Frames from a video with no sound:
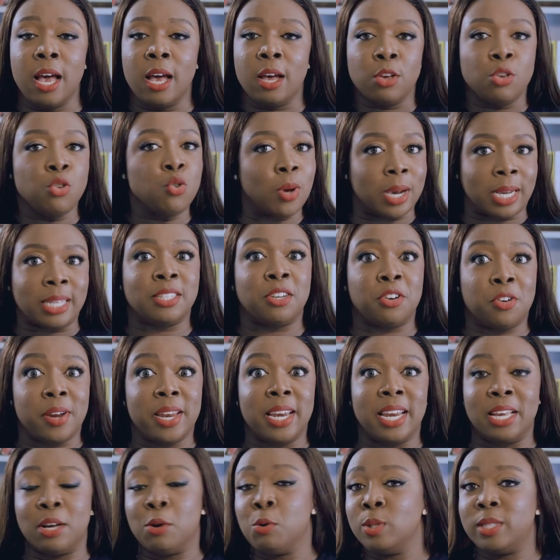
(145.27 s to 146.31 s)
you can create
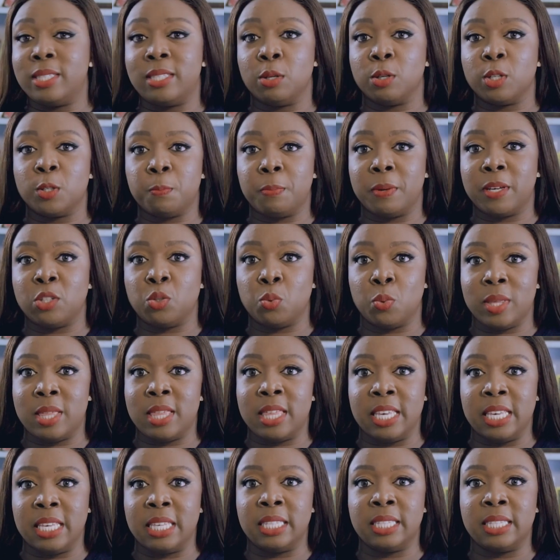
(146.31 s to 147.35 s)
a good sales page with
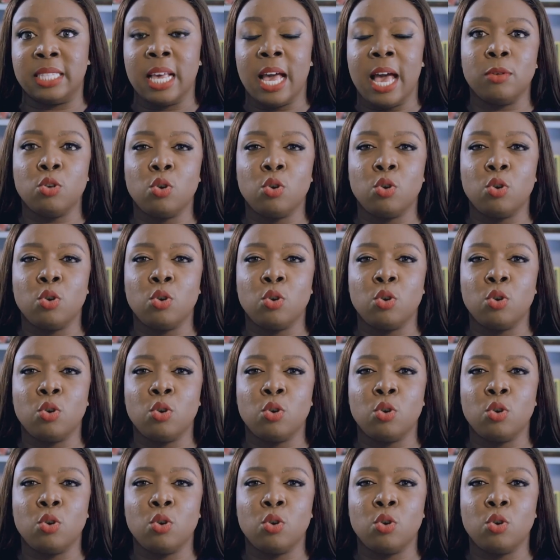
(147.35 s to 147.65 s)
these.